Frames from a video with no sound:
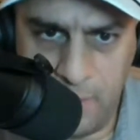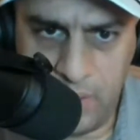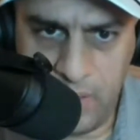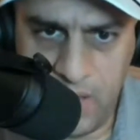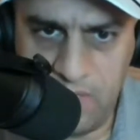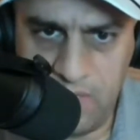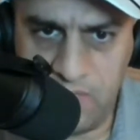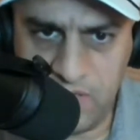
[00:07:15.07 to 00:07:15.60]

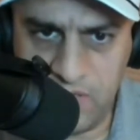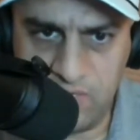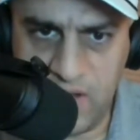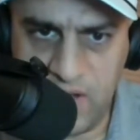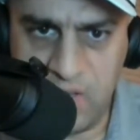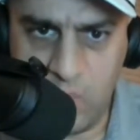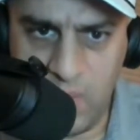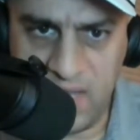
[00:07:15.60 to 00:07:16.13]
up and
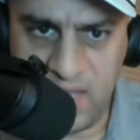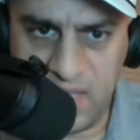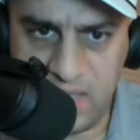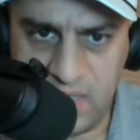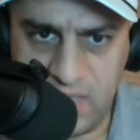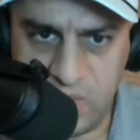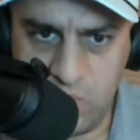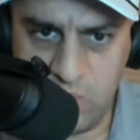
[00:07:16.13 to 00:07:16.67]
just find a way to
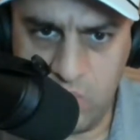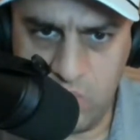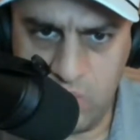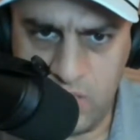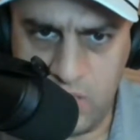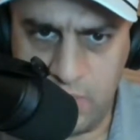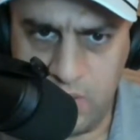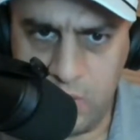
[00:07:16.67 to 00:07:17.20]
get this
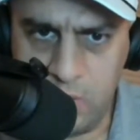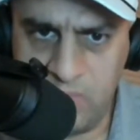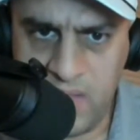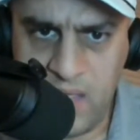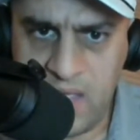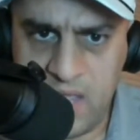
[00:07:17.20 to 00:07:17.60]
W.